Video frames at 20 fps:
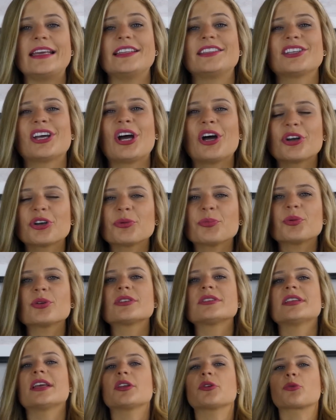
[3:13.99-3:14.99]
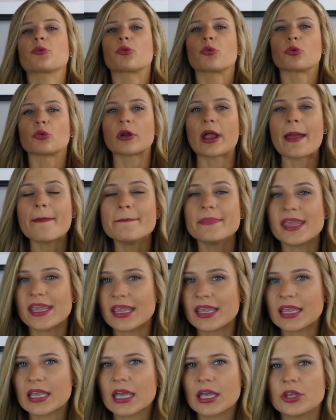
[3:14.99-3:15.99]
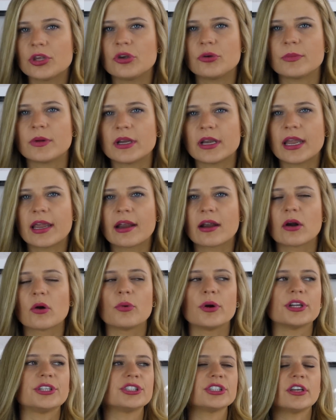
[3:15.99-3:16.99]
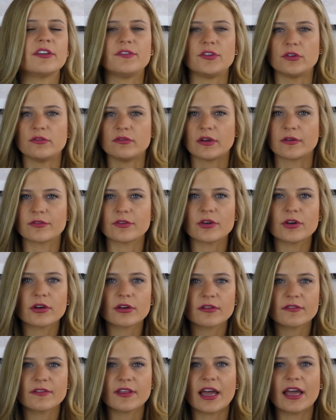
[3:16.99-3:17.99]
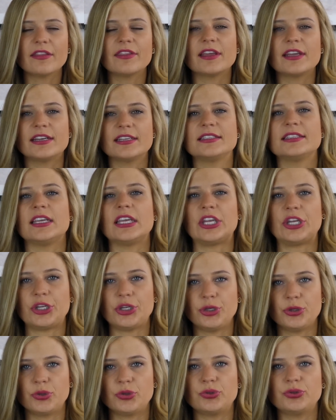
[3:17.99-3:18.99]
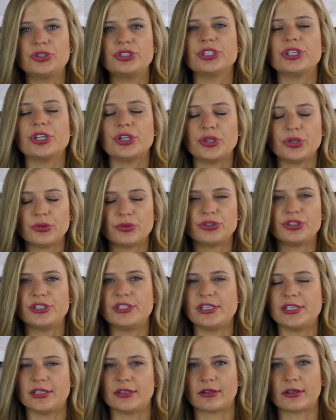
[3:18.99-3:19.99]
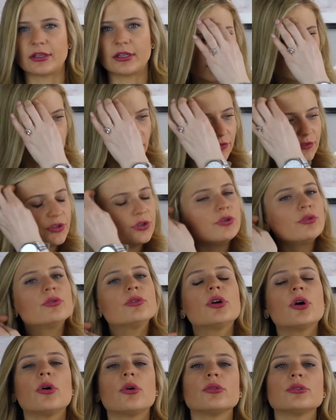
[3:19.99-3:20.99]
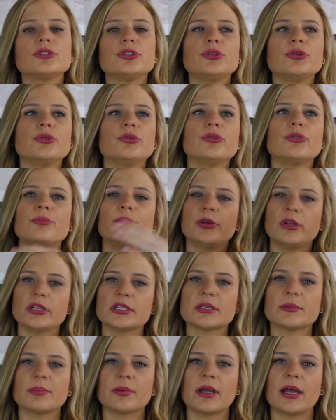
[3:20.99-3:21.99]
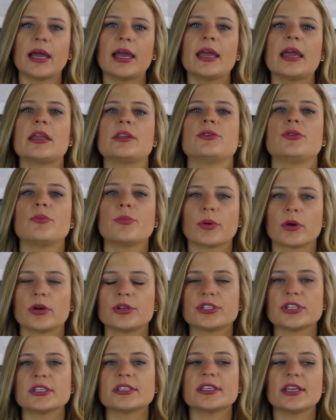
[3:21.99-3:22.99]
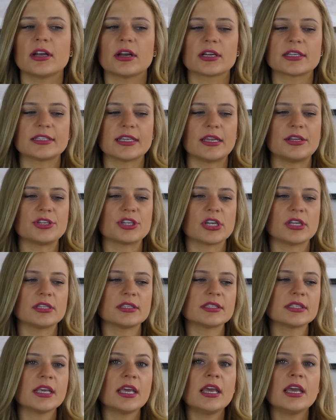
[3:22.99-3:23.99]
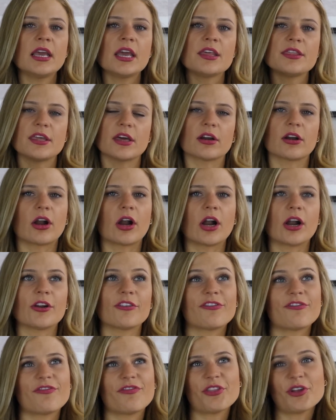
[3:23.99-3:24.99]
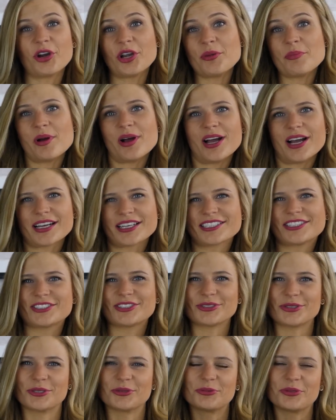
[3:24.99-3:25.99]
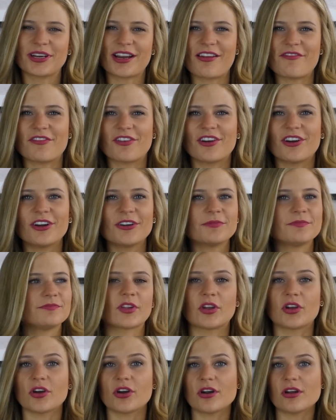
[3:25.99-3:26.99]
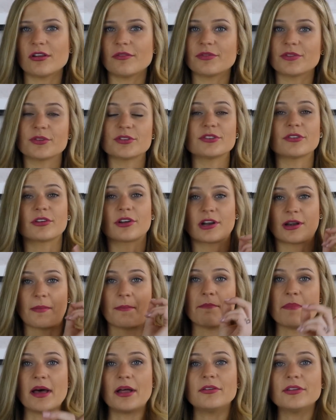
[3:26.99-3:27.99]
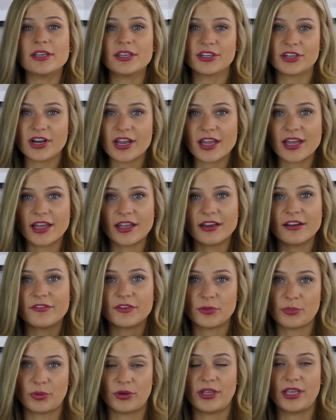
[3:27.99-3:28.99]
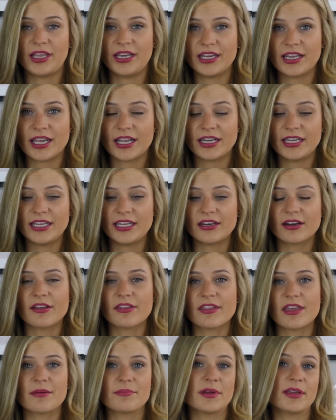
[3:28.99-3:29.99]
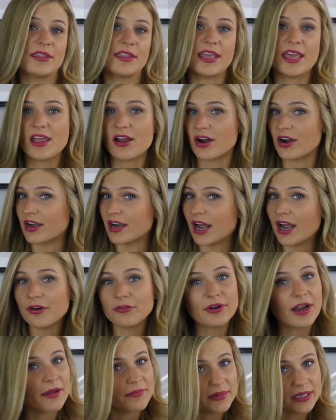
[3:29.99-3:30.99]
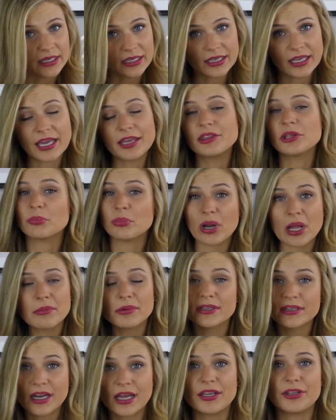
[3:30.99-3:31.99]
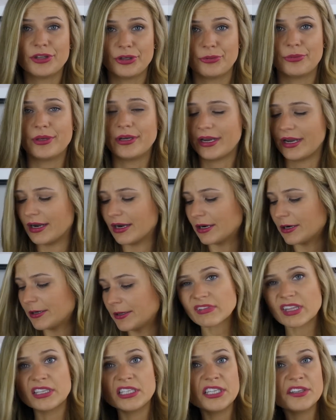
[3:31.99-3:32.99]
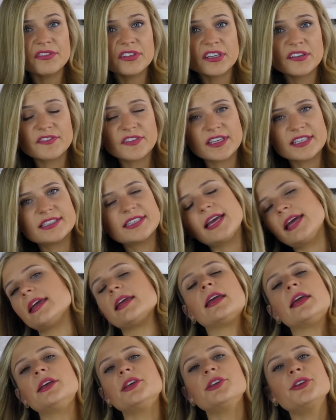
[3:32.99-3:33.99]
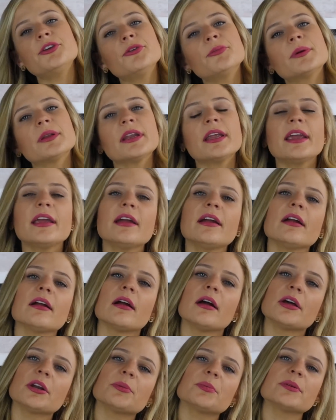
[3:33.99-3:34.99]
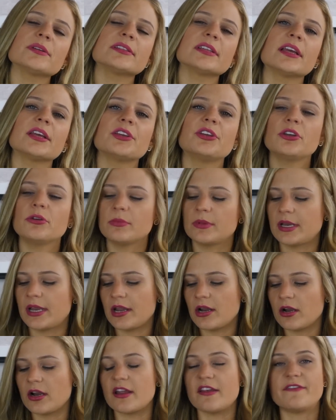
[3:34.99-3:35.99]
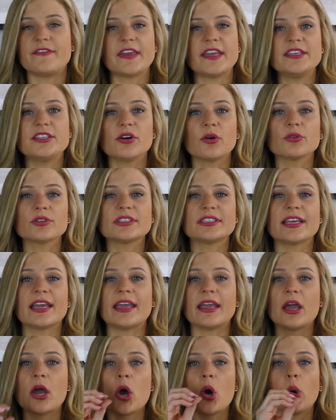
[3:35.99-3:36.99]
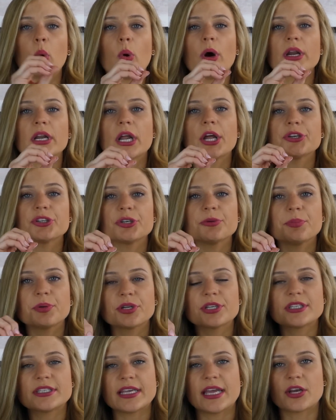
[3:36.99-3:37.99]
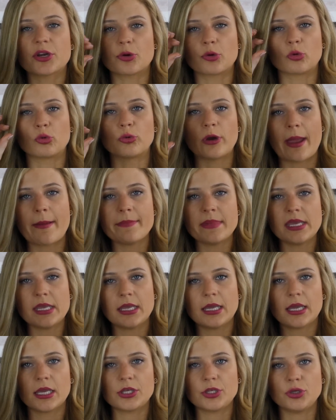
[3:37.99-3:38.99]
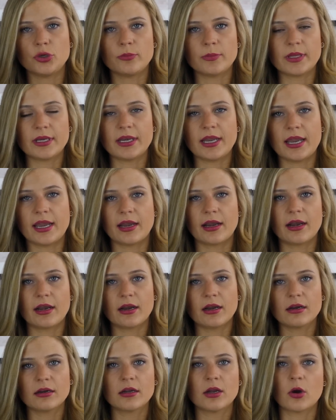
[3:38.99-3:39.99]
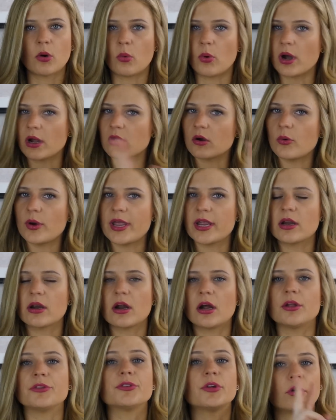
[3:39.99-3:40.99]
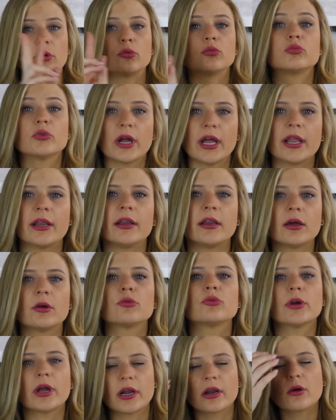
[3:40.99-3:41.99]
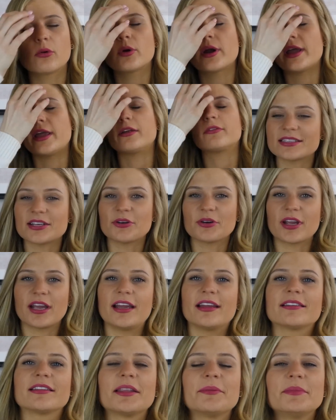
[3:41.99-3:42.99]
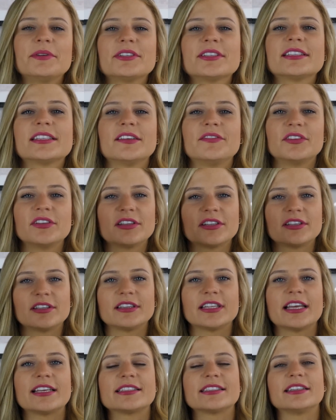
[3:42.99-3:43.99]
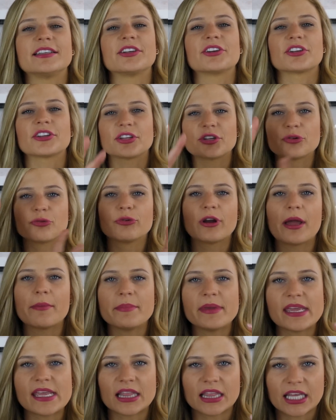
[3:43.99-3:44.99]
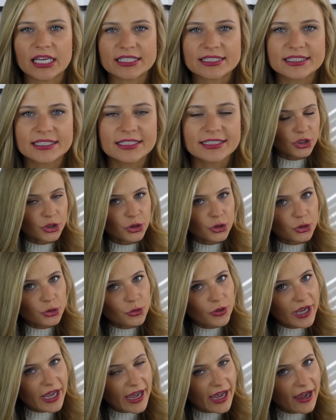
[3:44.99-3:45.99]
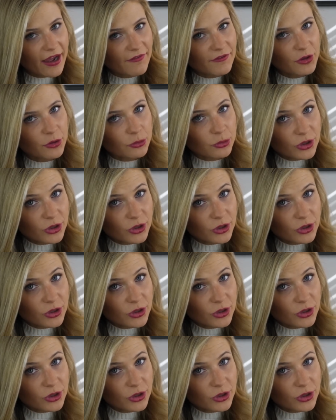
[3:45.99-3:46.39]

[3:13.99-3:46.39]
It's one hundred percent Remy human hair, which if you've never heard of that, that is a huge, huge deal. So if you go to Beauty Supply and you purchase hair extensions that are thirty bucks or whatever, girl, those are gonna melt in your head if you put any kind of heat on them, and they are not Remy, and they're probably not human hair. And even if they say human hair, one hundred percent human hair, if they don't say one hundred percent Remy human hair, walk away, girl. No, run. Run away. Okay, let me just give you a little lesson here, a little Remy lesson. You have the